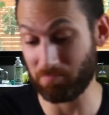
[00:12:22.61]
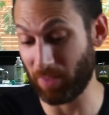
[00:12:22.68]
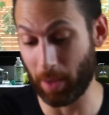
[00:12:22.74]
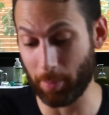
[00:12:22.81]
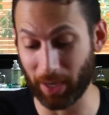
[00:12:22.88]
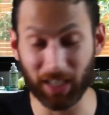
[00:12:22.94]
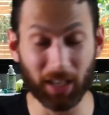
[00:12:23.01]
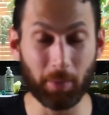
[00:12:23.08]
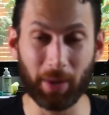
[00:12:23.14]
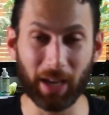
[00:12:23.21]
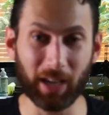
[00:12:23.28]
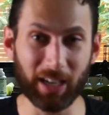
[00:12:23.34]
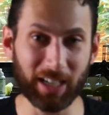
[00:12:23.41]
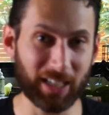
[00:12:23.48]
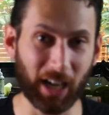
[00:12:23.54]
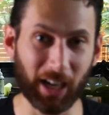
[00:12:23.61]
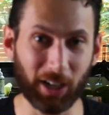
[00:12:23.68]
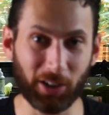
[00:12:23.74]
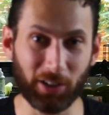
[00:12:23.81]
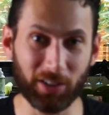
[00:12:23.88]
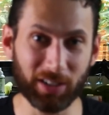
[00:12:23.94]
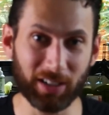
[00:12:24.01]
am I going to make
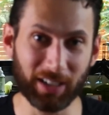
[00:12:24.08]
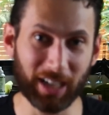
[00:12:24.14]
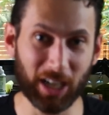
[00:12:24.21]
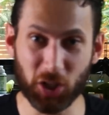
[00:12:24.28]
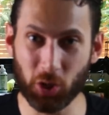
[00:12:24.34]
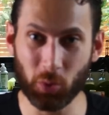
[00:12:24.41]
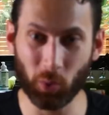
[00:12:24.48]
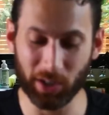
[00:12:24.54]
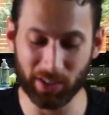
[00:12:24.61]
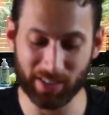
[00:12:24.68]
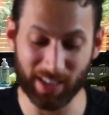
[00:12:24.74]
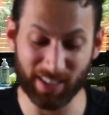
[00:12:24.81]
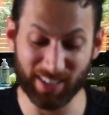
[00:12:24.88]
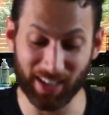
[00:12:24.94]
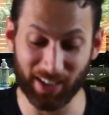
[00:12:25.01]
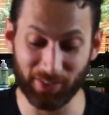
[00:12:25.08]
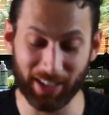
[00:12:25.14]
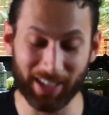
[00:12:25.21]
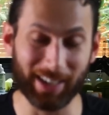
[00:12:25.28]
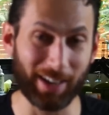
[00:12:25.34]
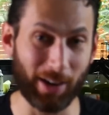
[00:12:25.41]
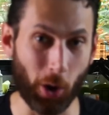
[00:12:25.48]
entire kitchenware sets out of
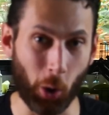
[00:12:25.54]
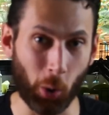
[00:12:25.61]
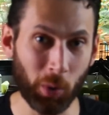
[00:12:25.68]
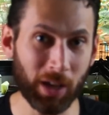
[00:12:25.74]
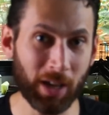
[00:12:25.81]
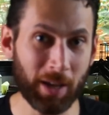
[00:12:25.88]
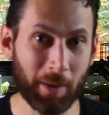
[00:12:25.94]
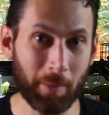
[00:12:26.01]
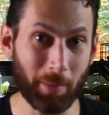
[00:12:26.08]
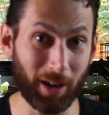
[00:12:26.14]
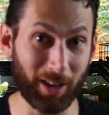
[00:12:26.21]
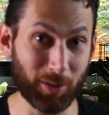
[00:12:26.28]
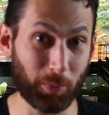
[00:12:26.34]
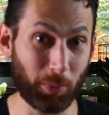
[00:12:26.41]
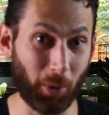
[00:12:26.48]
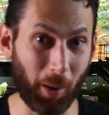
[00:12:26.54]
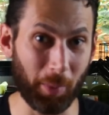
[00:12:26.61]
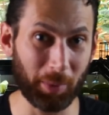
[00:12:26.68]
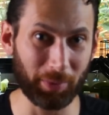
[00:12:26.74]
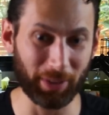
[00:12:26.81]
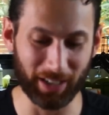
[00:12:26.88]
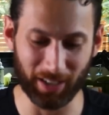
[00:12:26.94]
it? No, but it's
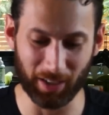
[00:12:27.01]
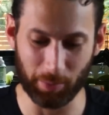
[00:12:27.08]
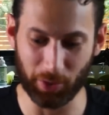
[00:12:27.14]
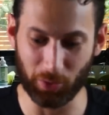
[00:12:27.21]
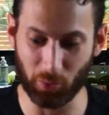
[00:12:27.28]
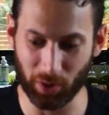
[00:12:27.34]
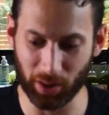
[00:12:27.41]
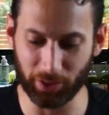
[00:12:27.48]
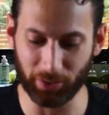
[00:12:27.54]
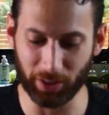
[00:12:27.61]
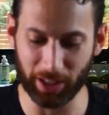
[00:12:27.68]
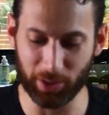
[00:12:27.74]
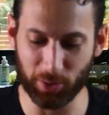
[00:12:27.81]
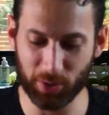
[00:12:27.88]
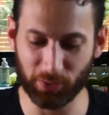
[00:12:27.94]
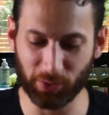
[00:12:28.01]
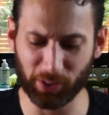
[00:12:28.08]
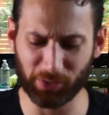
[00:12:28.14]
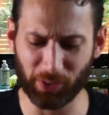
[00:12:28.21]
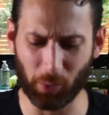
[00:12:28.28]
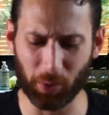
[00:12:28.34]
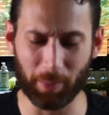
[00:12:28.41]
probably going to be really, really useful
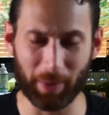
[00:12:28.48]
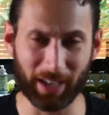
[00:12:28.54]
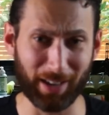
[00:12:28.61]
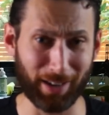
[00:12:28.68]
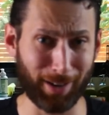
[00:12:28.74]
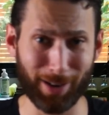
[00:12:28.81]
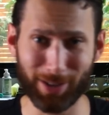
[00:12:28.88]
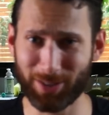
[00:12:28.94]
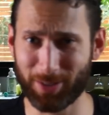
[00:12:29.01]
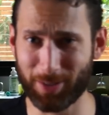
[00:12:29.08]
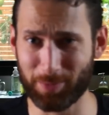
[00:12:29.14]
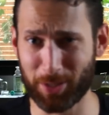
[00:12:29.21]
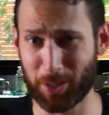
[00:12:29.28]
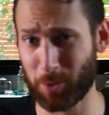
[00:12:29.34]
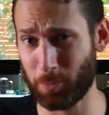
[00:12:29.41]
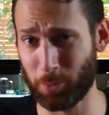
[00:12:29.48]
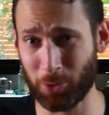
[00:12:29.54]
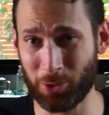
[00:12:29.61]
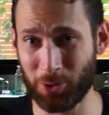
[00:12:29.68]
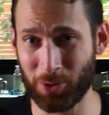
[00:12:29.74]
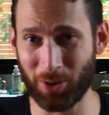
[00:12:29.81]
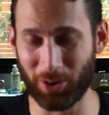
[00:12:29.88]
if I want to make a custom
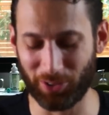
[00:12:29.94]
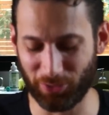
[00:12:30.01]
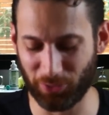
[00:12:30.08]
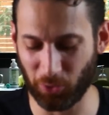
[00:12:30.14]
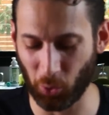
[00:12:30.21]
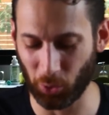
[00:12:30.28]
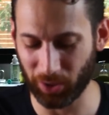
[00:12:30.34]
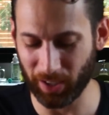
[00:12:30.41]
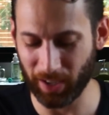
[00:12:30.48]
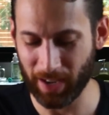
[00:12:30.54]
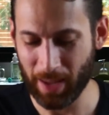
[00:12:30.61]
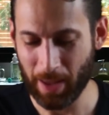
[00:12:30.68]
spoon or fork